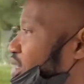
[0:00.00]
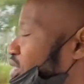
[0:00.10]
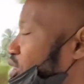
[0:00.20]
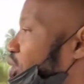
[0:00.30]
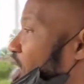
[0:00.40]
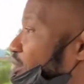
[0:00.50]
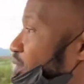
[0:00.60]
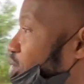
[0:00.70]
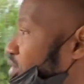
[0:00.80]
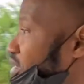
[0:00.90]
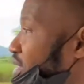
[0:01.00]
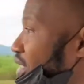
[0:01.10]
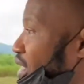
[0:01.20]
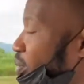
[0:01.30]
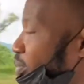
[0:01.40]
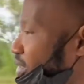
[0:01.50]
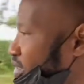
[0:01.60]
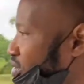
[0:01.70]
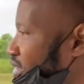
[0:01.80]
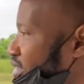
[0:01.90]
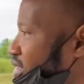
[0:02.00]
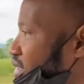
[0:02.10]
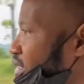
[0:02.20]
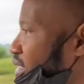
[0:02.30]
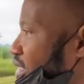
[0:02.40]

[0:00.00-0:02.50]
So I've used an opportunity,